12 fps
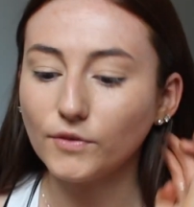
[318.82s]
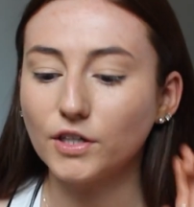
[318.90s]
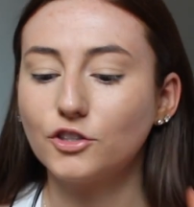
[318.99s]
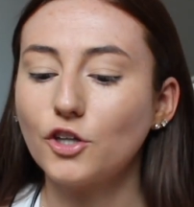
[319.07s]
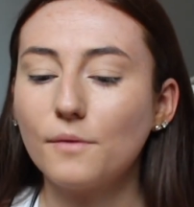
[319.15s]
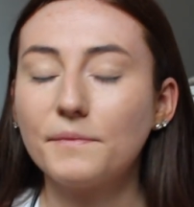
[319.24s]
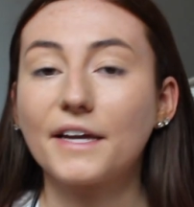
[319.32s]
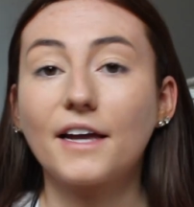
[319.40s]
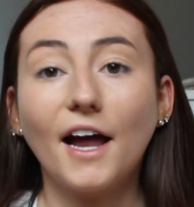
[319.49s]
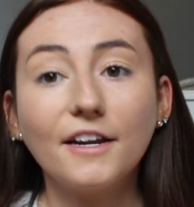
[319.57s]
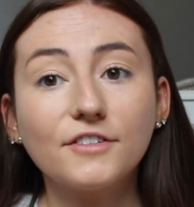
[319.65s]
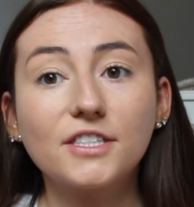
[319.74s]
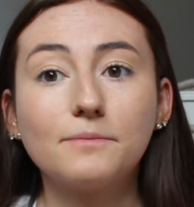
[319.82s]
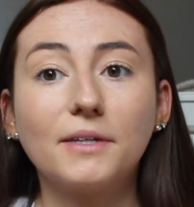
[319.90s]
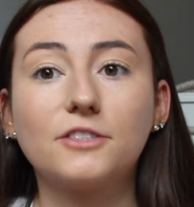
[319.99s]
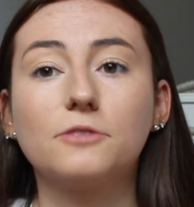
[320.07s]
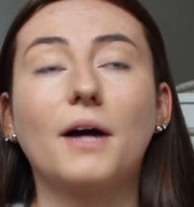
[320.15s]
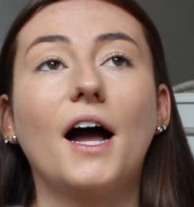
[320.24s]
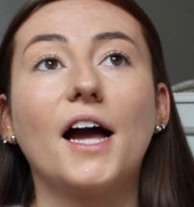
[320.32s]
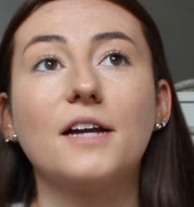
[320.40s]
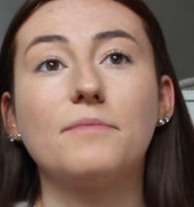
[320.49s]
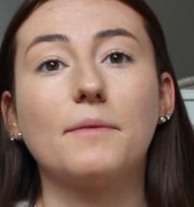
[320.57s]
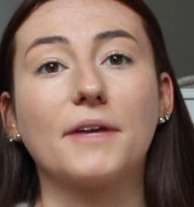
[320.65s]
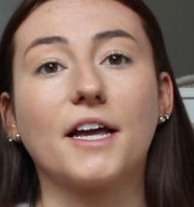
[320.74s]
So I'm like kind of a semester
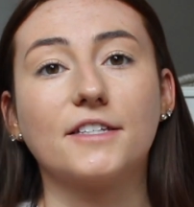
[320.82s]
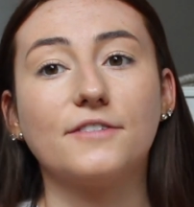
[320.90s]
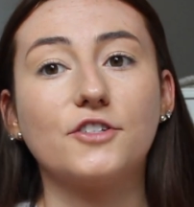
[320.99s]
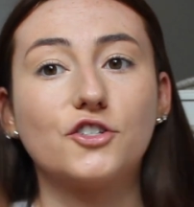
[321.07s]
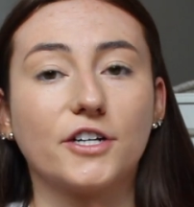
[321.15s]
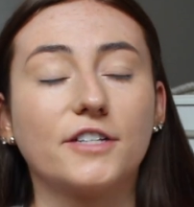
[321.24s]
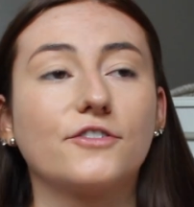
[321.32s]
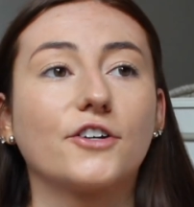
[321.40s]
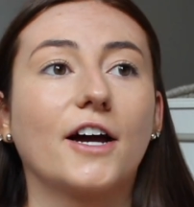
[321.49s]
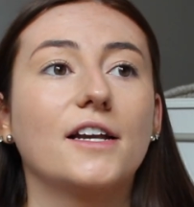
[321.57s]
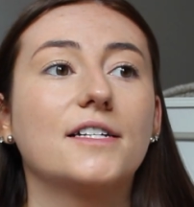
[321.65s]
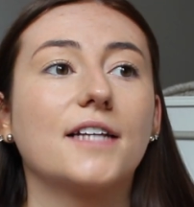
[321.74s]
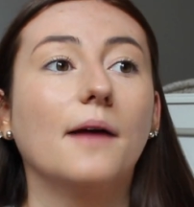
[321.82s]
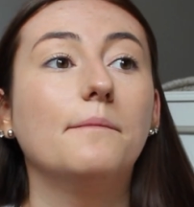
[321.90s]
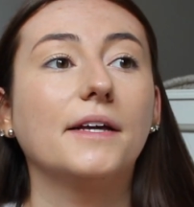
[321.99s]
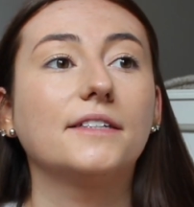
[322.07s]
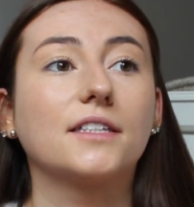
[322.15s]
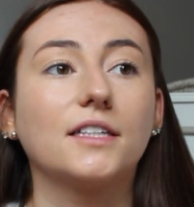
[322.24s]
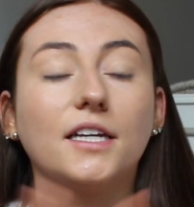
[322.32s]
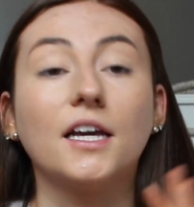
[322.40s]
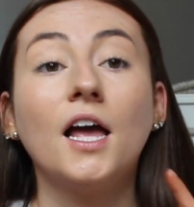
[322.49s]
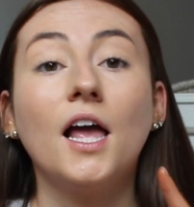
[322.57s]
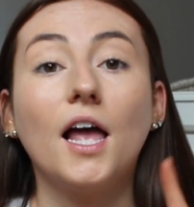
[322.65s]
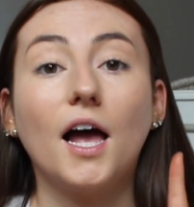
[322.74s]
behind, but because of the transfer credits, I'm basically
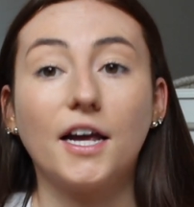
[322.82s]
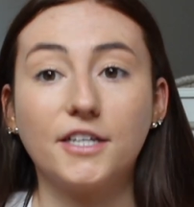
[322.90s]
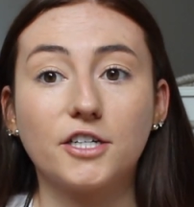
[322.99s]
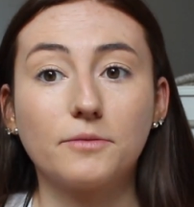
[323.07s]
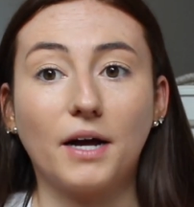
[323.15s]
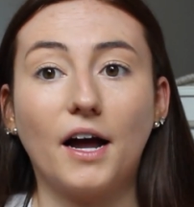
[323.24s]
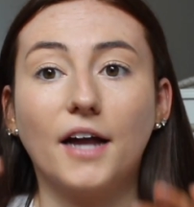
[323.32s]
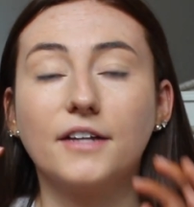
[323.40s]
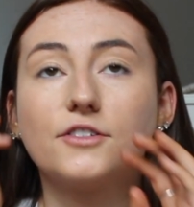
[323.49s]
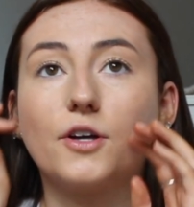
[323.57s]
a year behind.